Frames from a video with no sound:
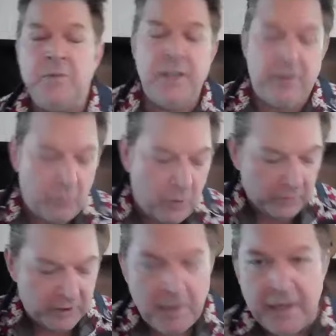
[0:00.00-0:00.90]
down to well
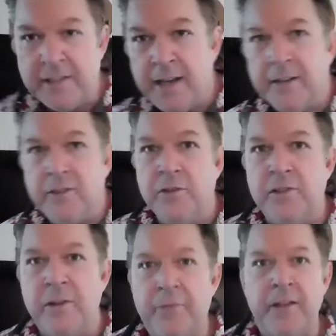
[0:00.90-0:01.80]
somebody's got to do
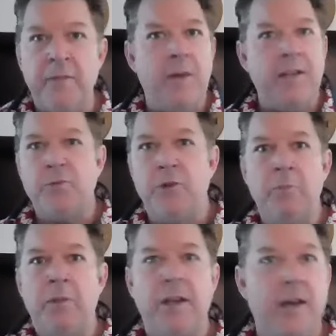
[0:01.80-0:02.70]
something and might as well
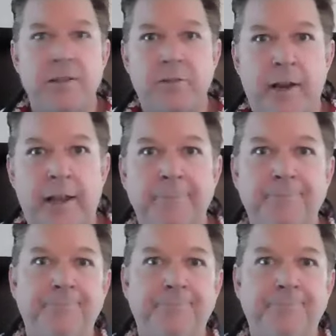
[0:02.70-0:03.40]
be us right